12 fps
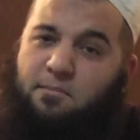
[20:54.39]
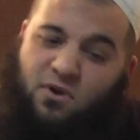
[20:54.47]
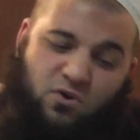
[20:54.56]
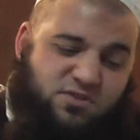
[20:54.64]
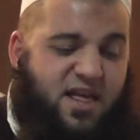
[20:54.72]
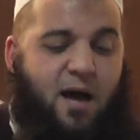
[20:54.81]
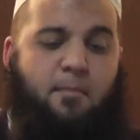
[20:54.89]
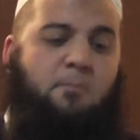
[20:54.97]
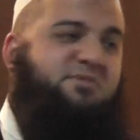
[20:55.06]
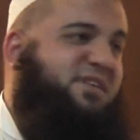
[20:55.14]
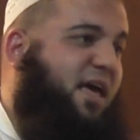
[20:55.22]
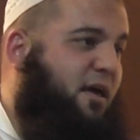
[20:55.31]
and because of that I'm
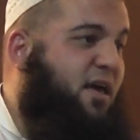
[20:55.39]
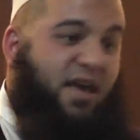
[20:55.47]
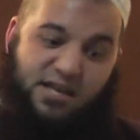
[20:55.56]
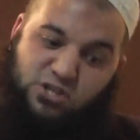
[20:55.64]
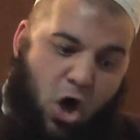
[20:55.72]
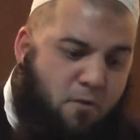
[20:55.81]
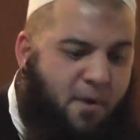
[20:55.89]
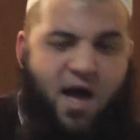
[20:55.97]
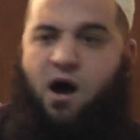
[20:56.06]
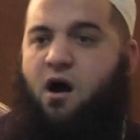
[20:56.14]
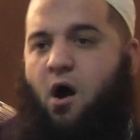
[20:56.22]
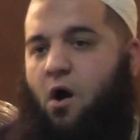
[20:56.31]
upset. He's hurt
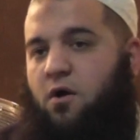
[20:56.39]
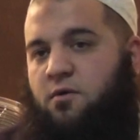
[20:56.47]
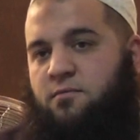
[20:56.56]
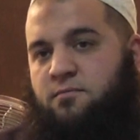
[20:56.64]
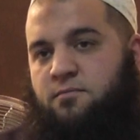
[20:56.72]
my heart.